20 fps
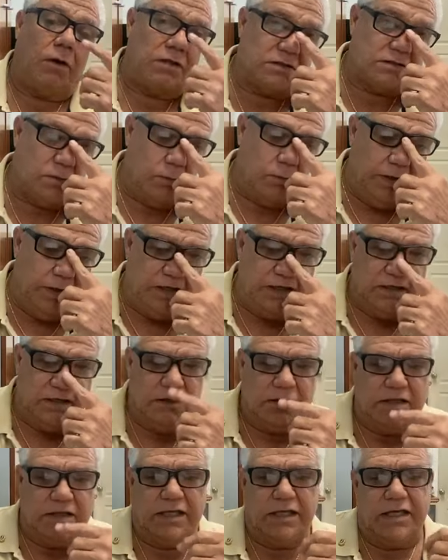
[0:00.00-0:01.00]
Once a week,
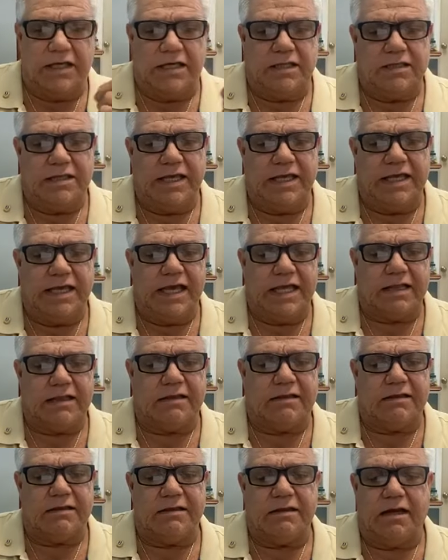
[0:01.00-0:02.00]
they, they
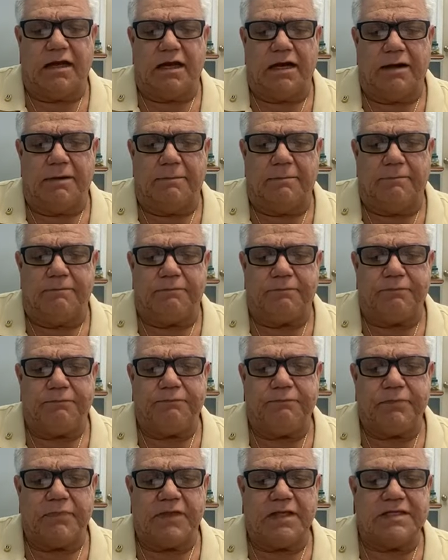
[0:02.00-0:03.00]
get um,
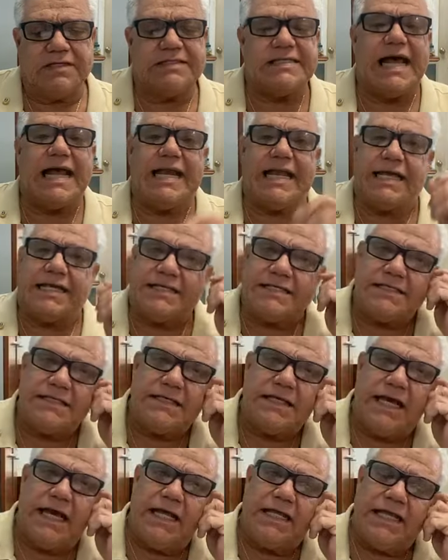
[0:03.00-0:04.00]

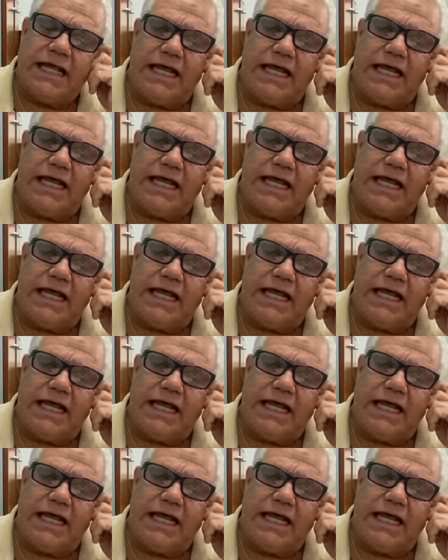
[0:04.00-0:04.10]
Xanax.